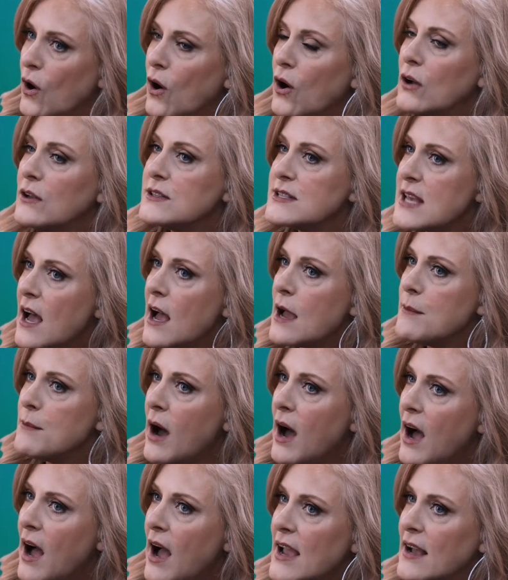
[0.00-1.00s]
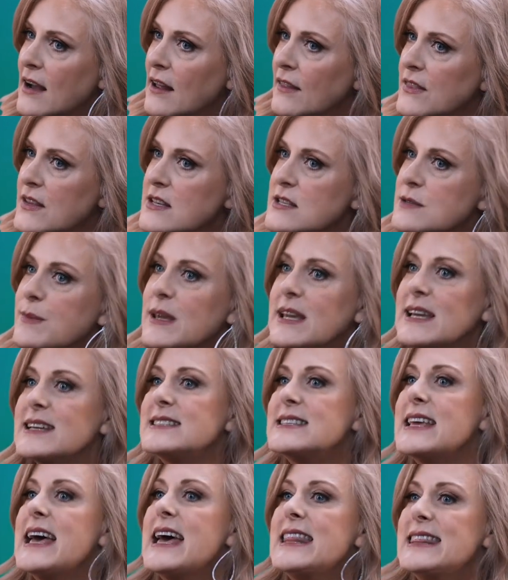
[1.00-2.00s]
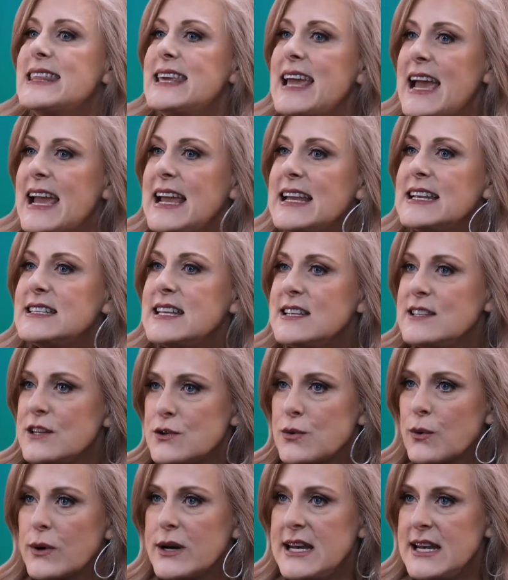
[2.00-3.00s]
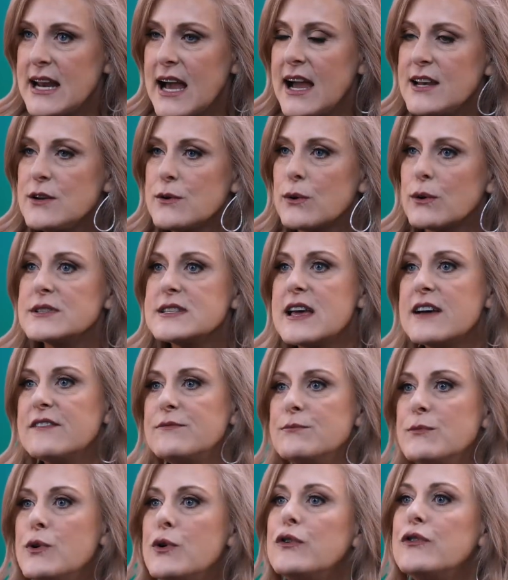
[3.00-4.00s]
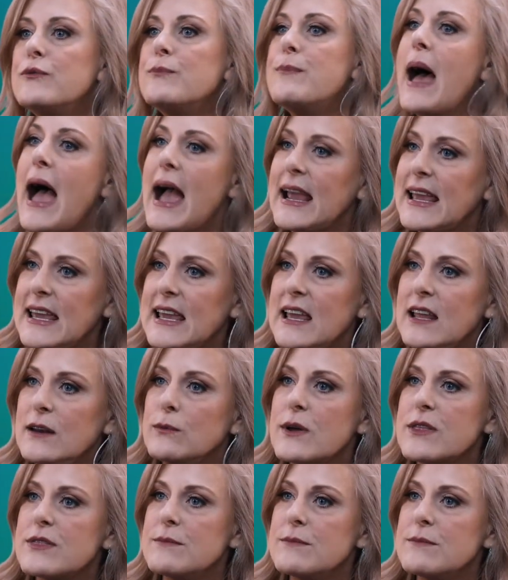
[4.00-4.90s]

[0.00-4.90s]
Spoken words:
all-time high on this because the 18 to 29-year-olds have moved back in with